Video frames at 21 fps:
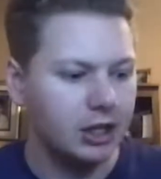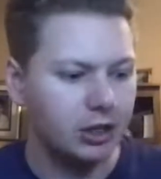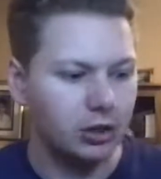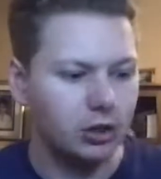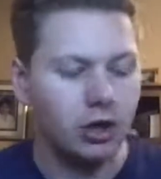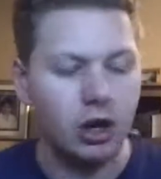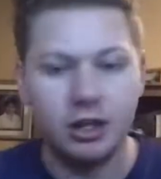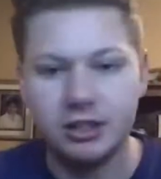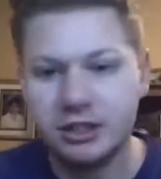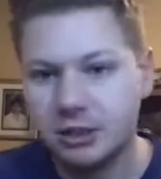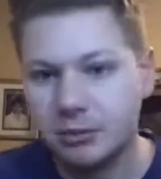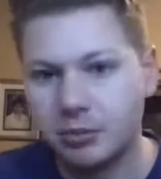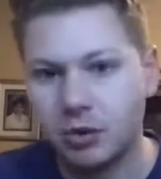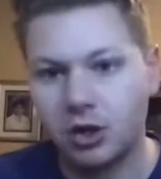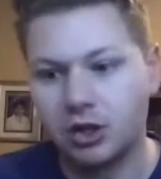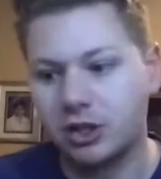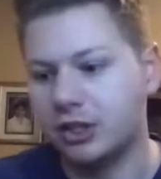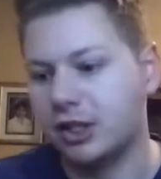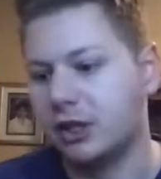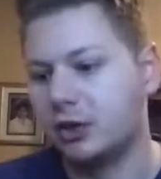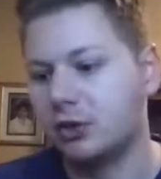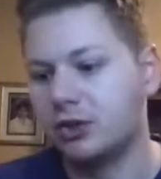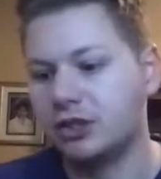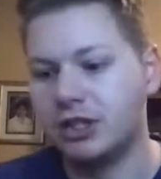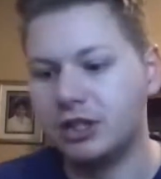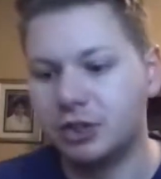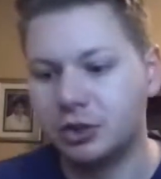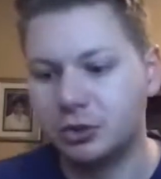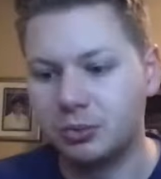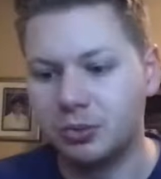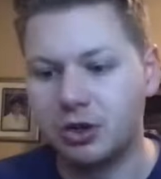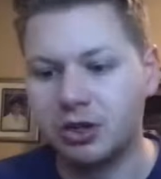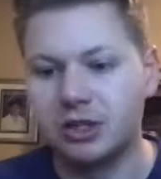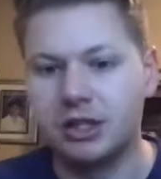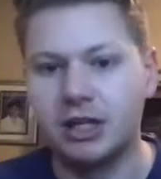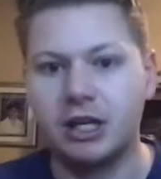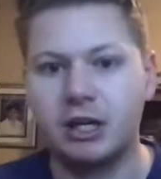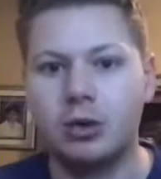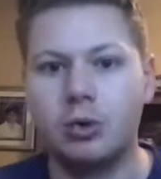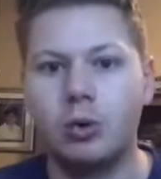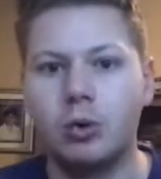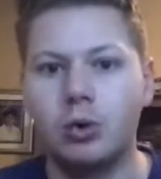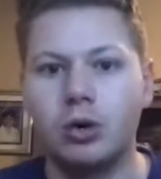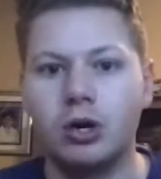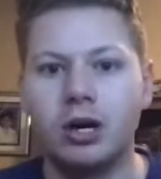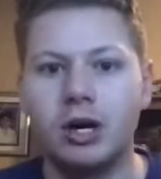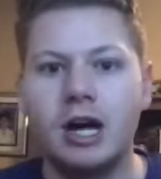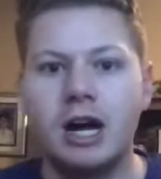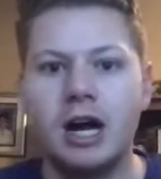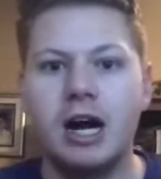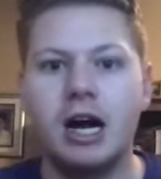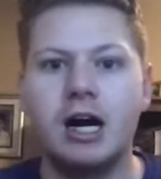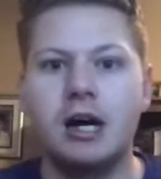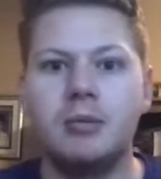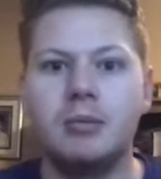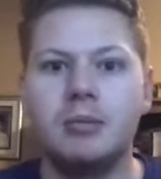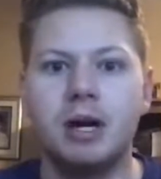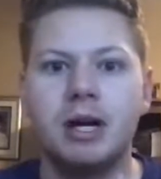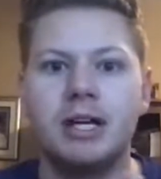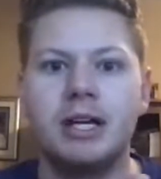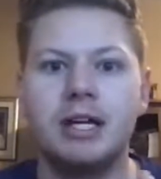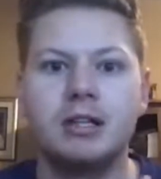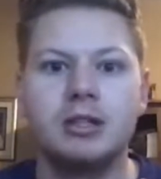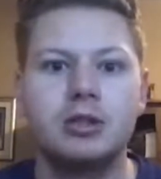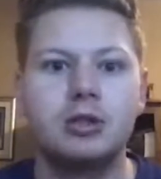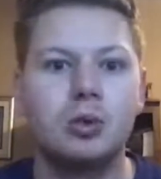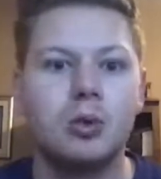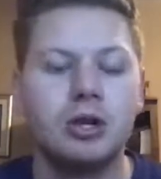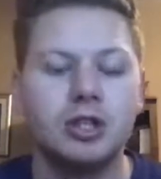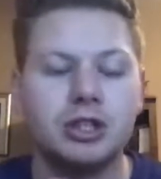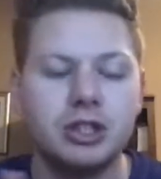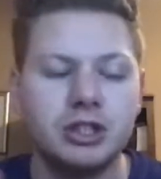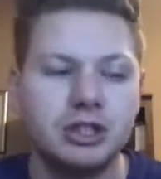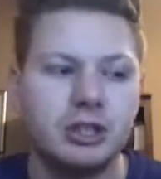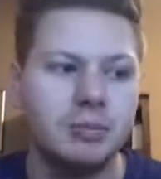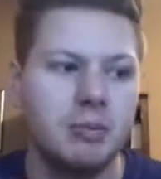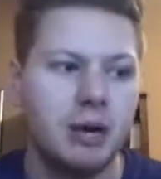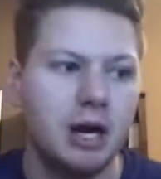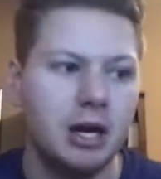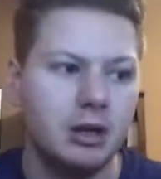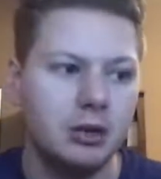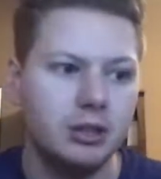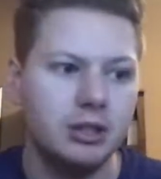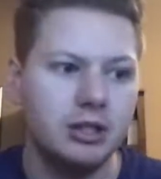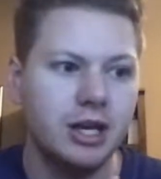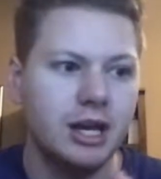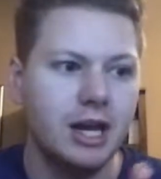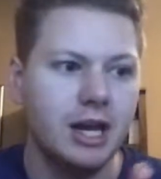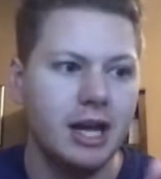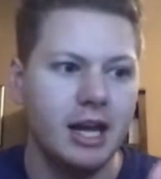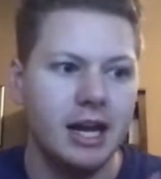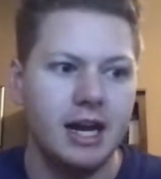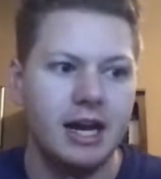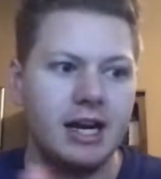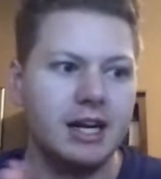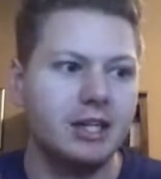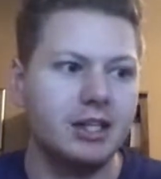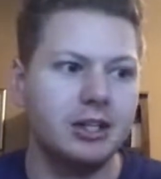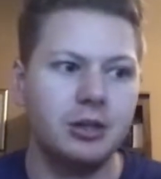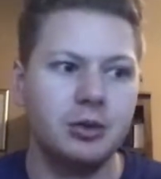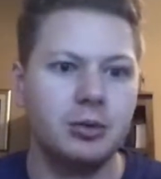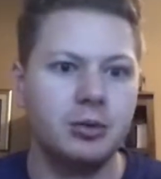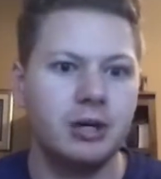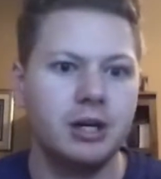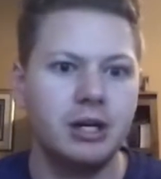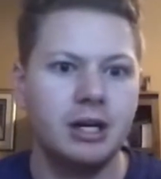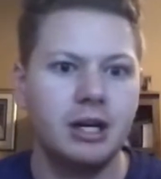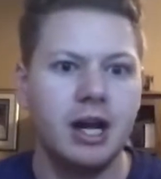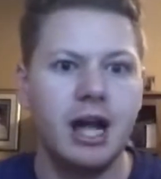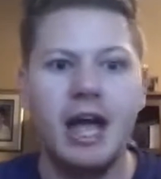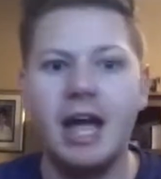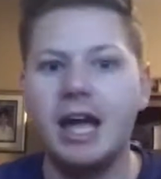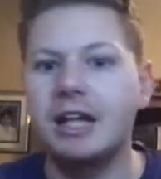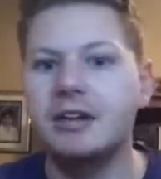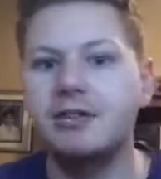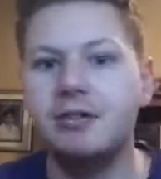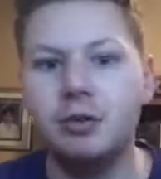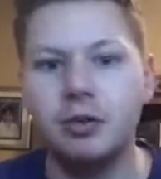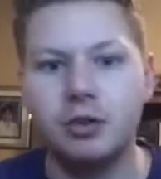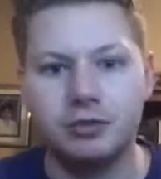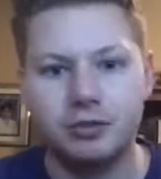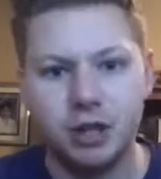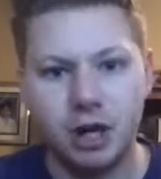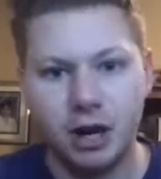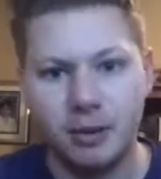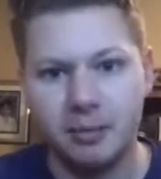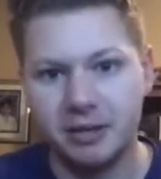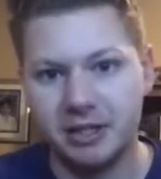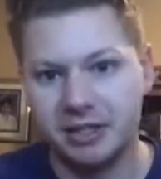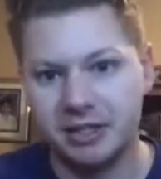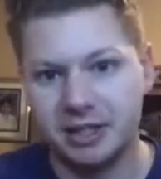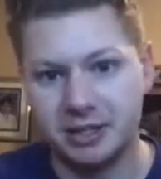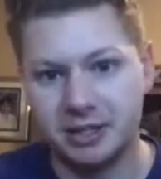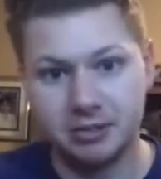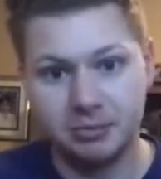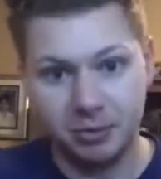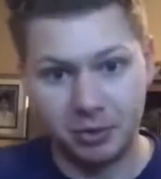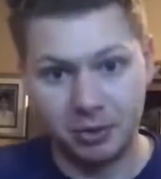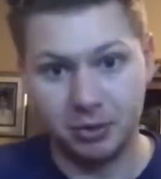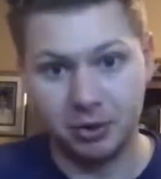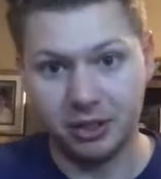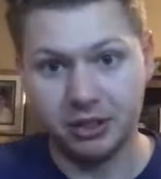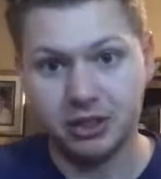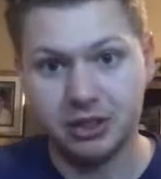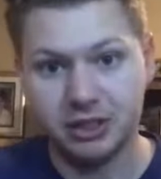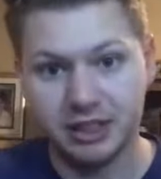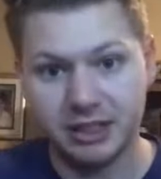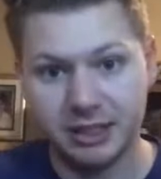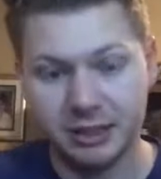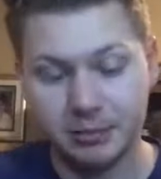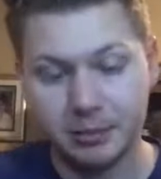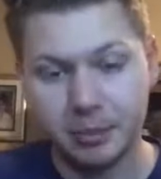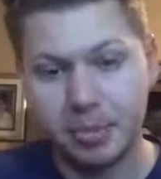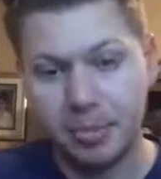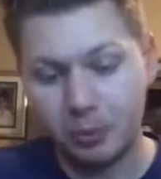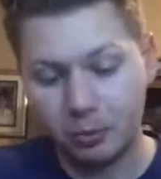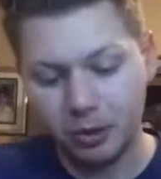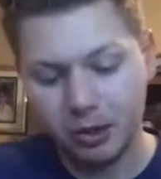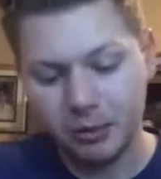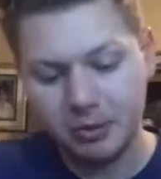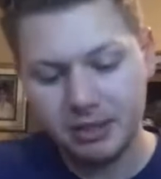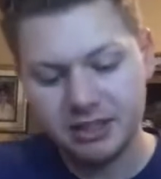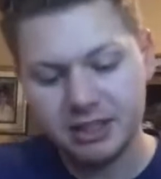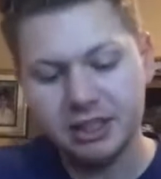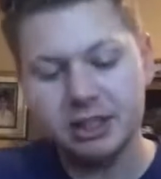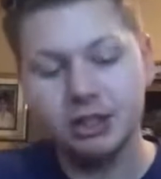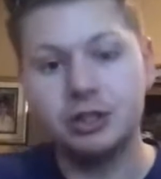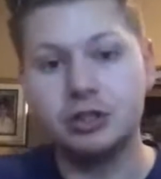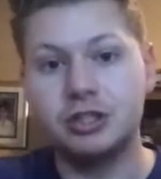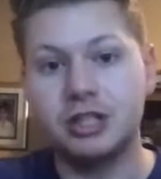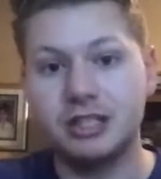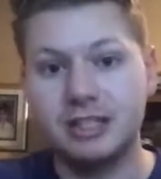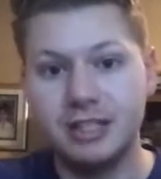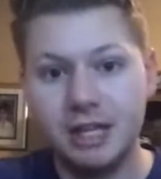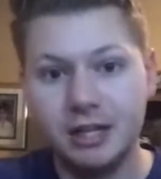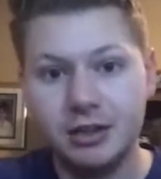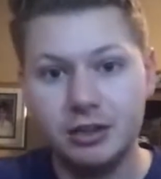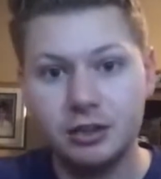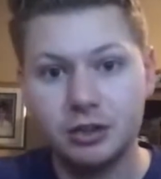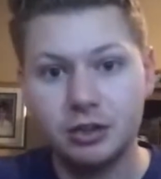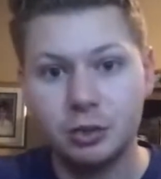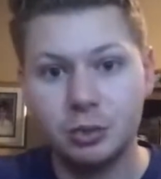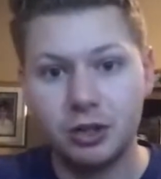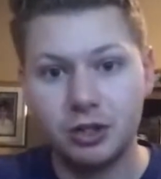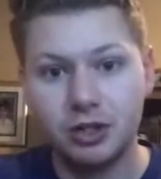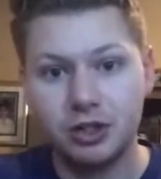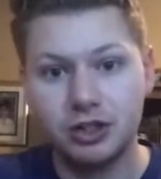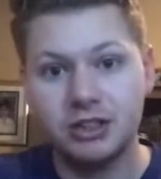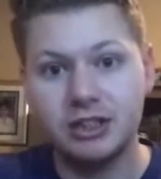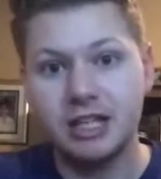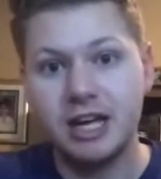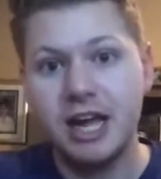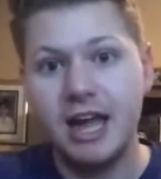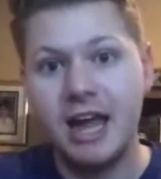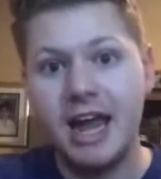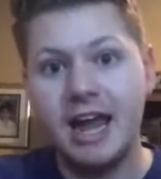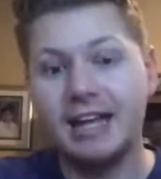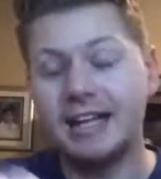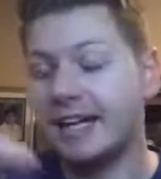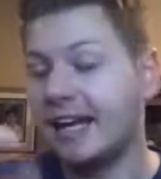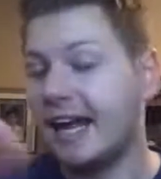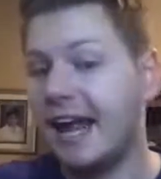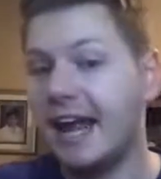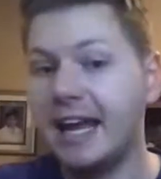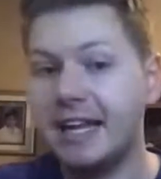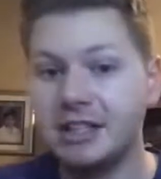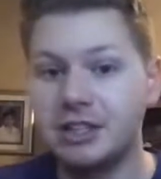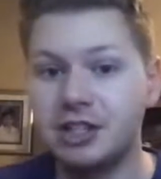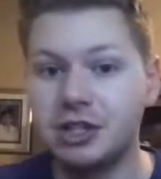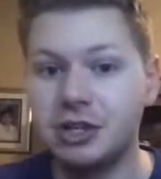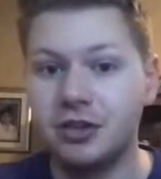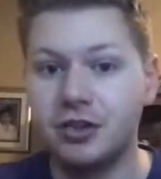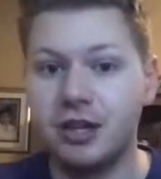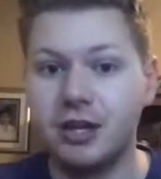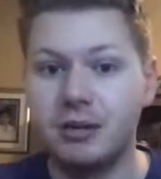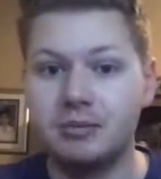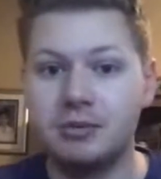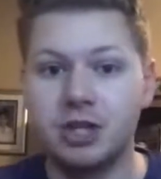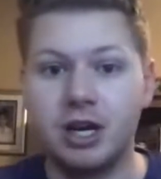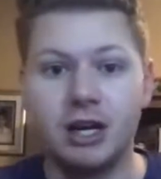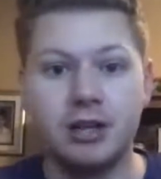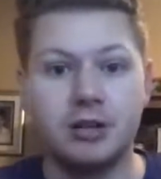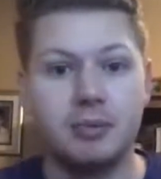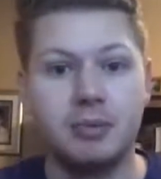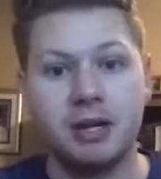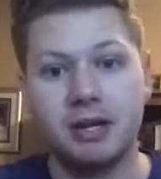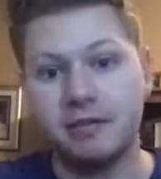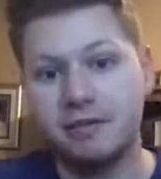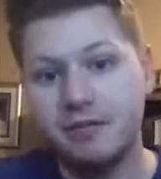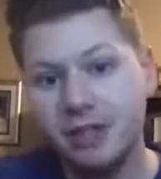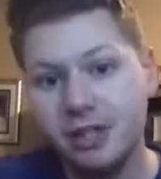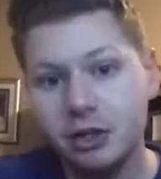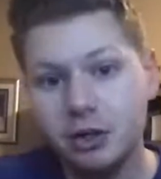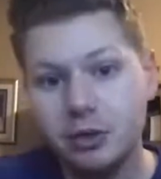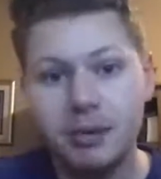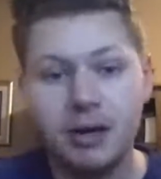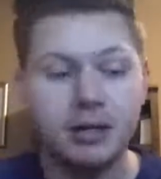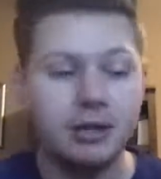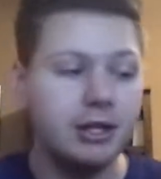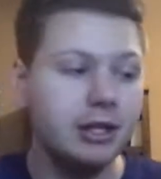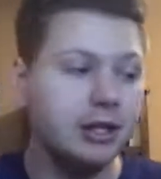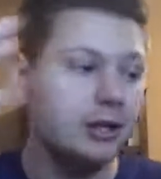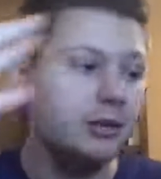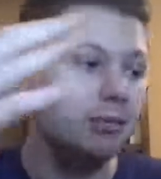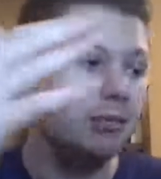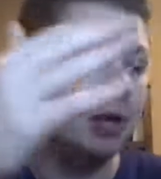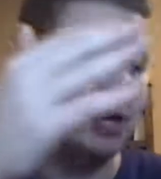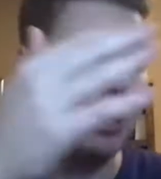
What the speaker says: content marketing or digital marketing, or I get questions about a handful of topics that people are interested in. What I basically do is I take those questions and I answer them. So either make a video about them,